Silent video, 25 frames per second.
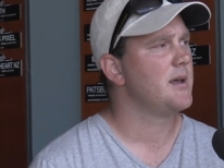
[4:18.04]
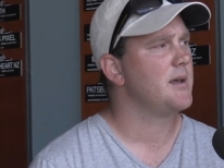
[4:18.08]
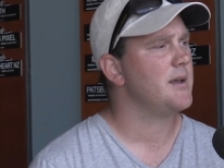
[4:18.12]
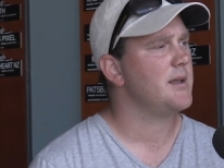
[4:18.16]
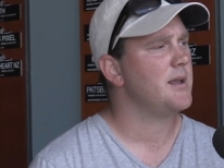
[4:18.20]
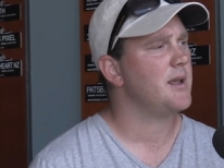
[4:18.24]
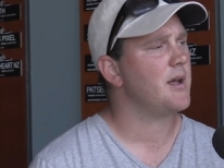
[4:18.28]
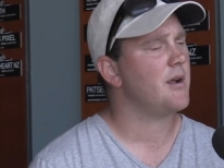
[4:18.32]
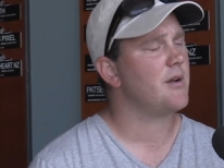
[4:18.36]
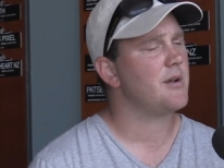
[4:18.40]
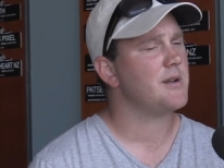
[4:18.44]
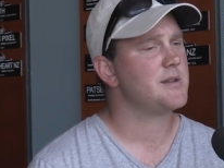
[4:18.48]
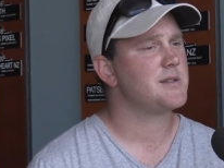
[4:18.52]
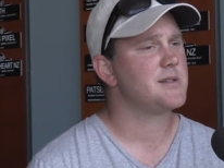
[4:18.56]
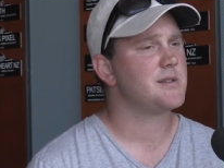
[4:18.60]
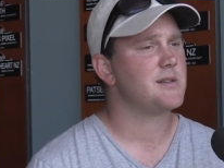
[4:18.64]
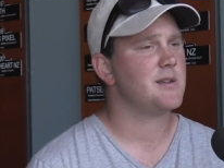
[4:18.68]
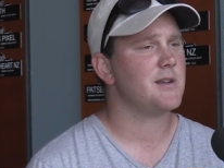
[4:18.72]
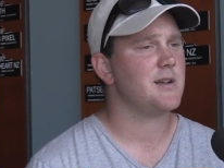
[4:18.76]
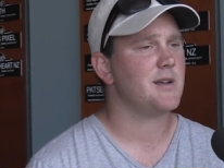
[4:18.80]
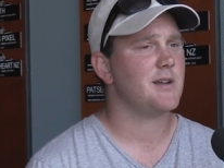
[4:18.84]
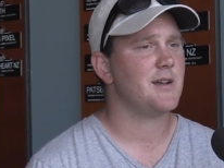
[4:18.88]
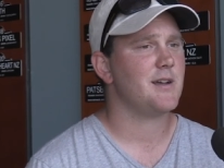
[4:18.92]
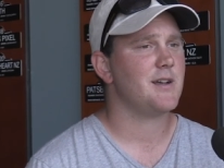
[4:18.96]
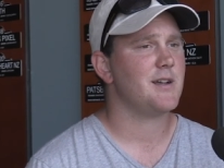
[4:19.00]
you know it's
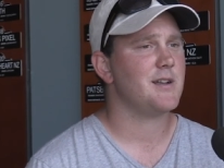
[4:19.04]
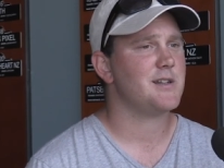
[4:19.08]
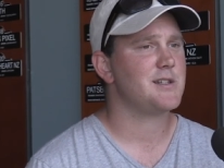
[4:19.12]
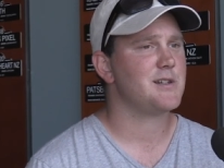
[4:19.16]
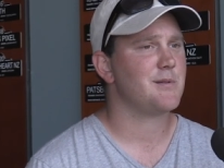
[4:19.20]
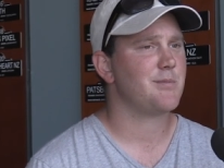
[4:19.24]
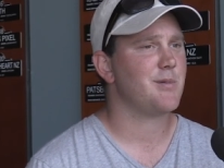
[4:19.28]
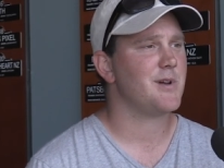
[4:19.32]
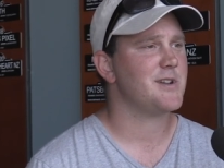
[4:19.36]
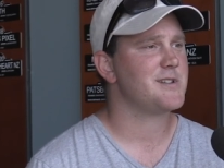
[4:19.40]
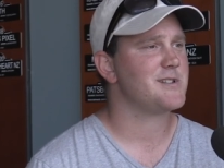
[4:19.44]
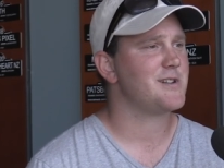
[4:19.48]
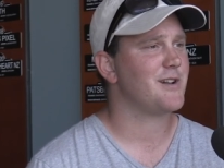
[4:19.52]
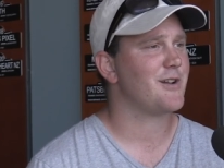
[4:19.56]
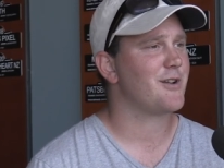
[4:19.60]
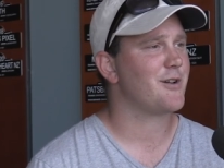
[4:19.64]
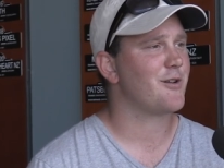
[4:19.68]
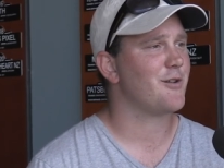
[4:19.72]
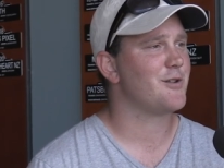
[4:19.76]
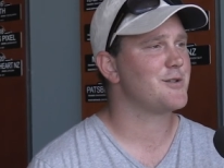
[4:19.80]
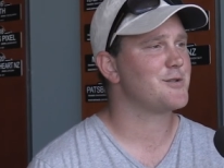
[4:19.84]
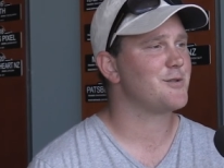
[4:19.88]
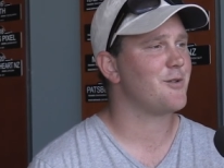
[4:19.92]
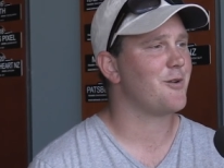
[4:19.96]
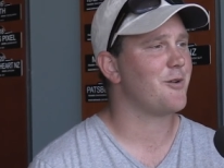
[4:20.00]
it's a blessing of
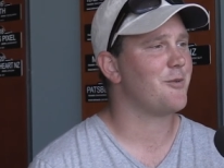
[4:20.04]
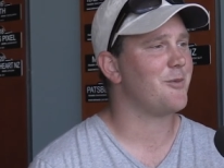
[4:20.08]
the curse one